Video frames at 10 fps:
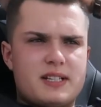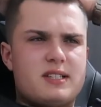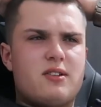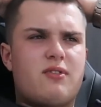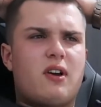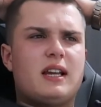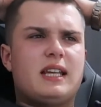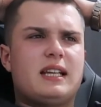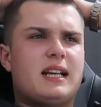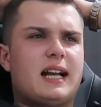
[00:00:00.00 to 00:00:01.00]
silver
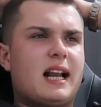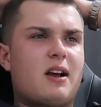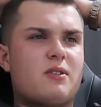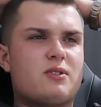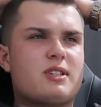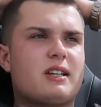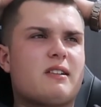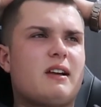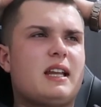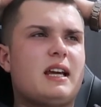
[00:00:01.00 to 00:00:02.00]
lining in a cloud or
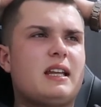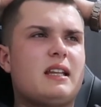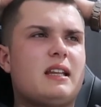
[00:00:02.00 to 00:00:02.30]
something like that?